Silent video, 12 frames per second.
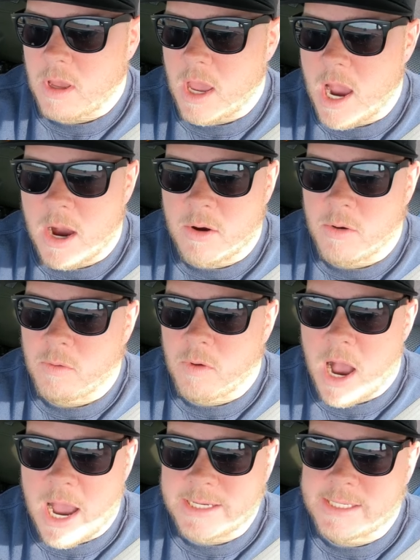
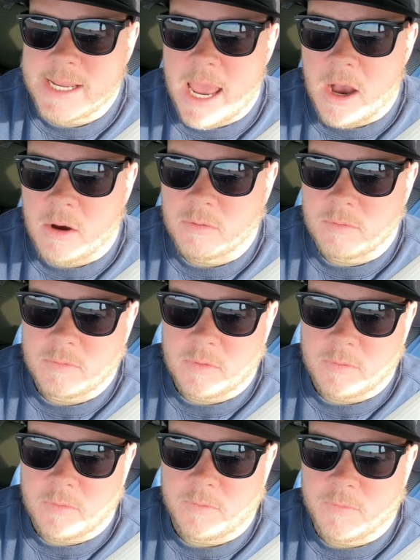how I scout
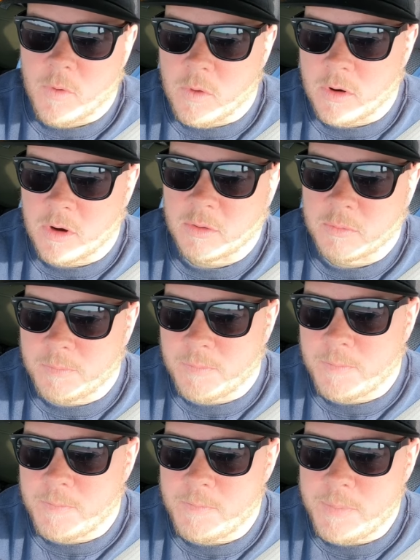for
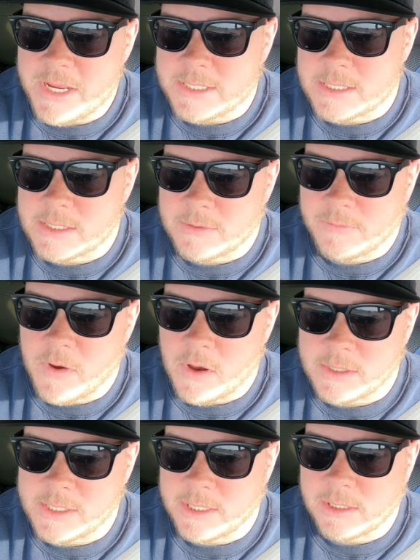pieces of
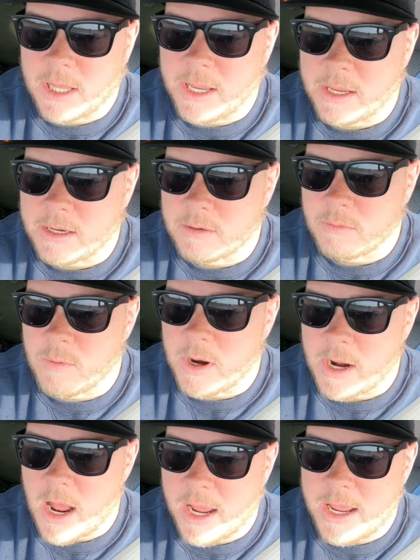hunting land
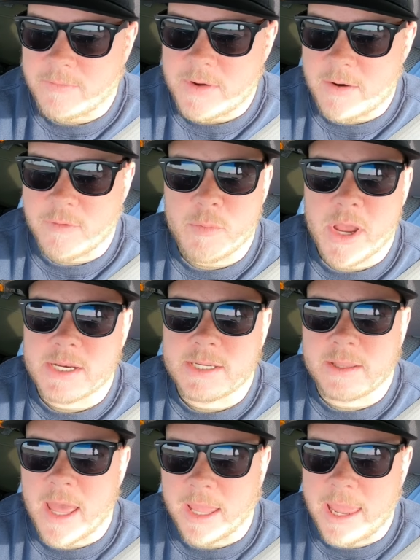when I have never been
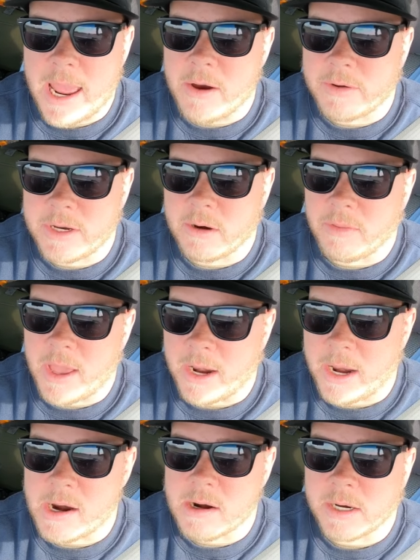to that county or
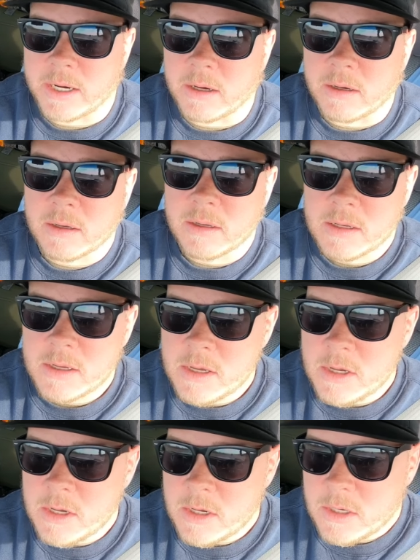that area.
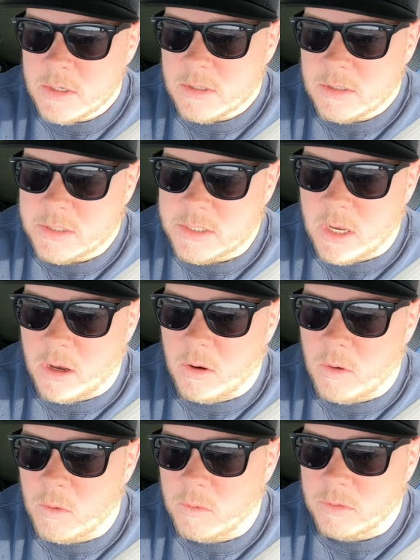
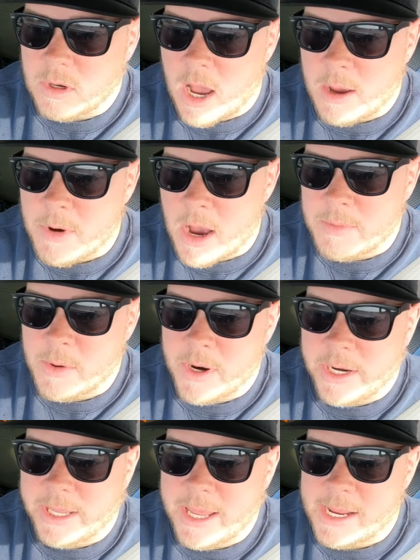So I'm on my
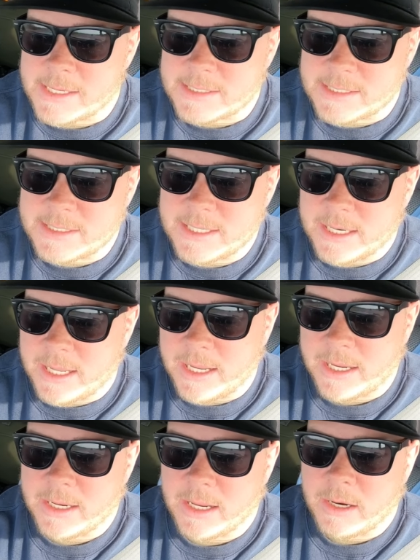way to Kansas
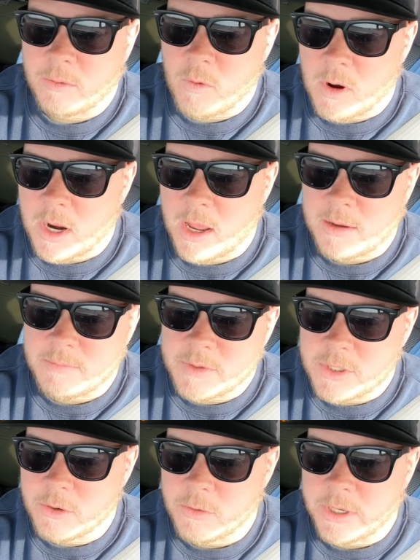today, and what I'm
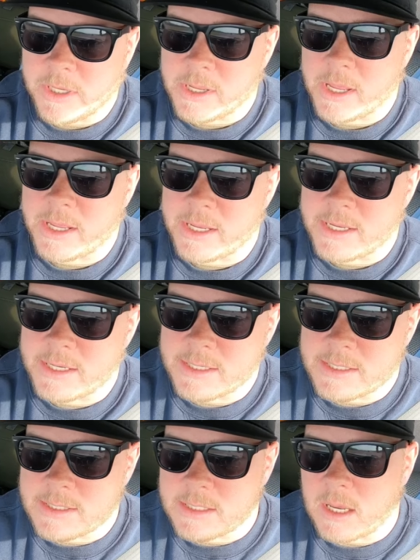doing
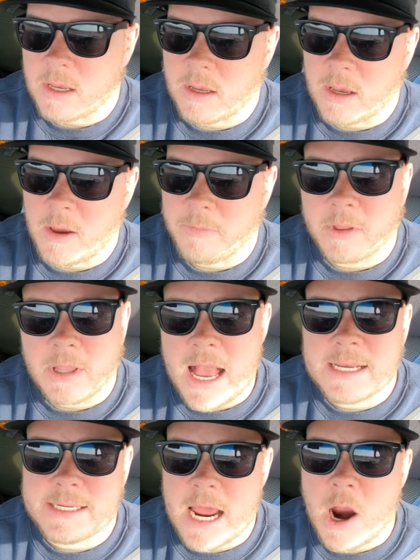is the
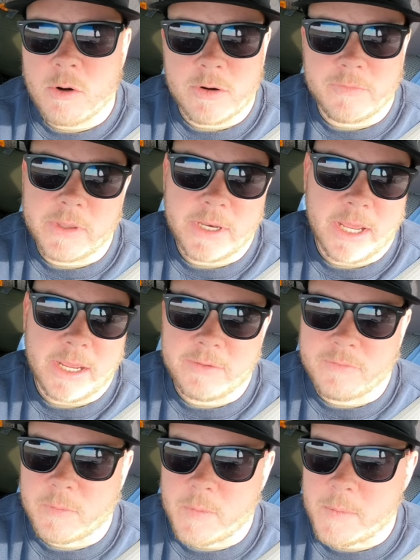last hour of the day
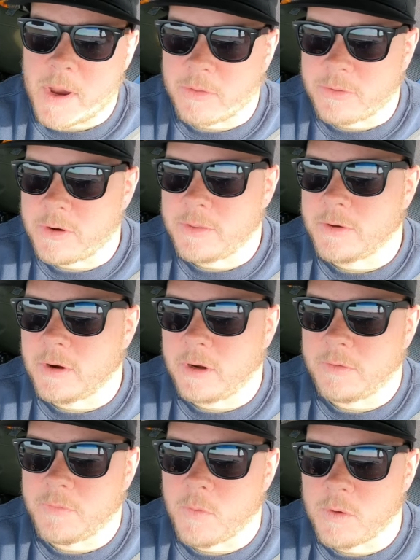from about
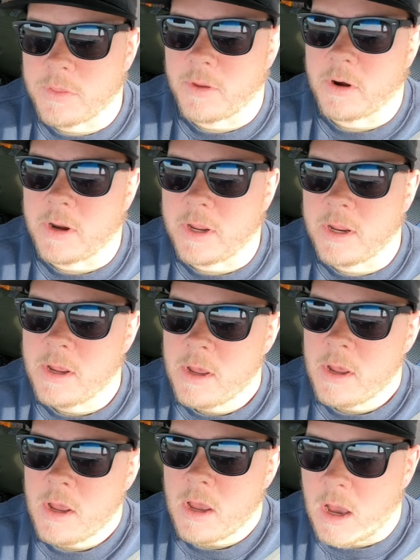3:30 to 4:30,
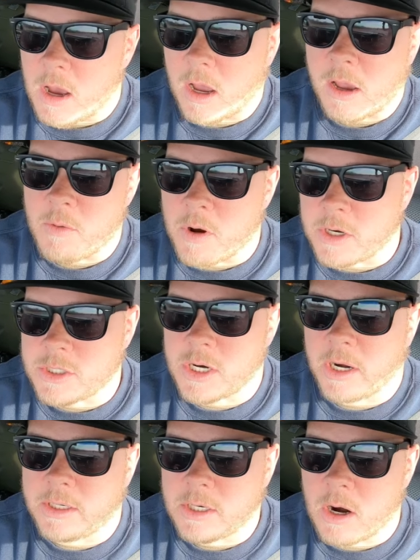I want to
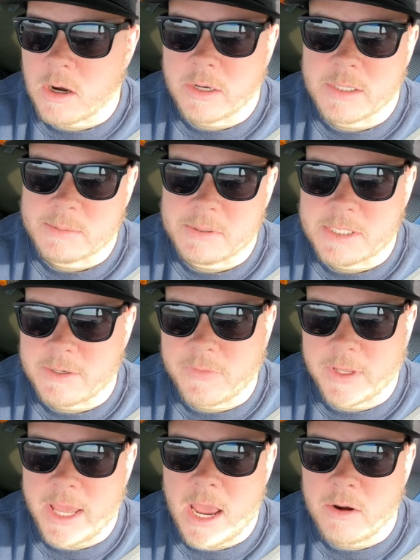try to target a
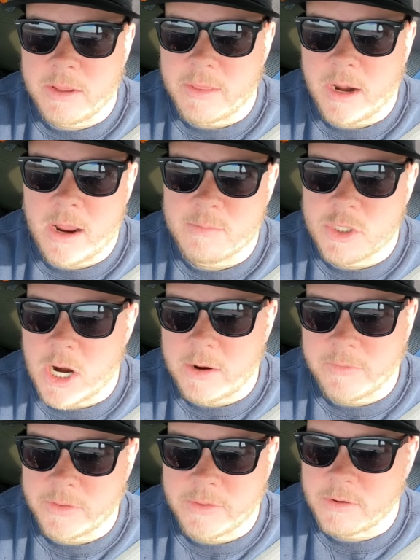specific county that I'm
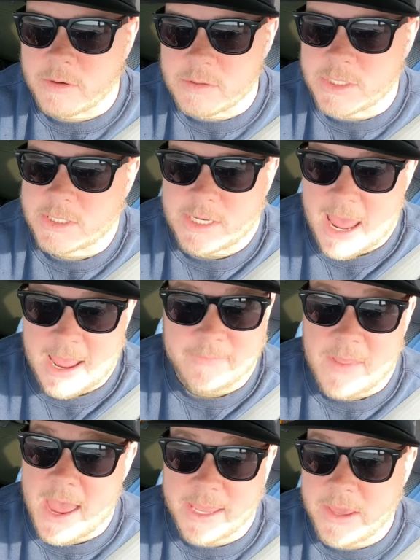driving through just
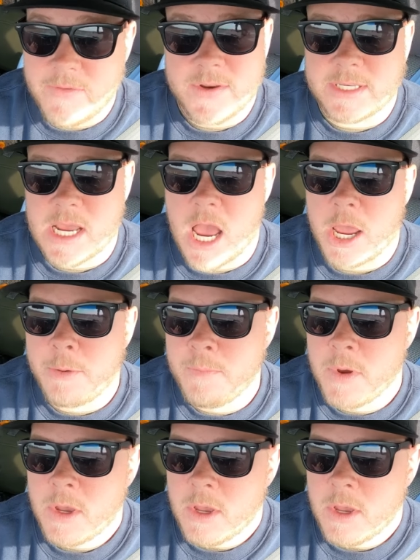at that given time